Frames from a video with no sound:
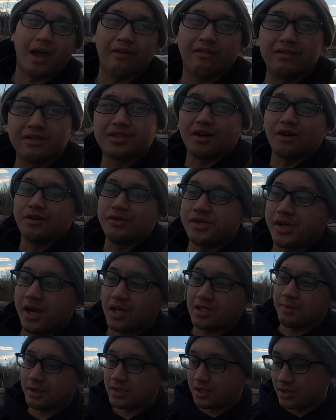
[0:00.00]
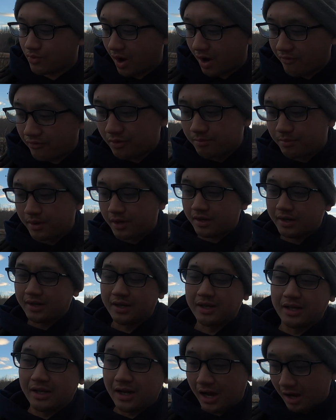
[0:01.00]
I haven't told you guys about this rifle, but
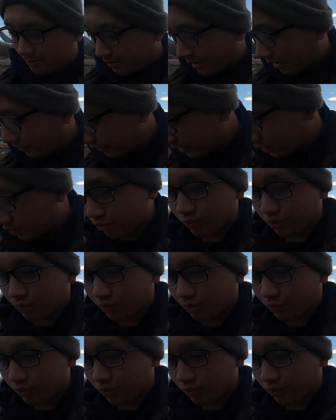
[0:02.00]
I bought this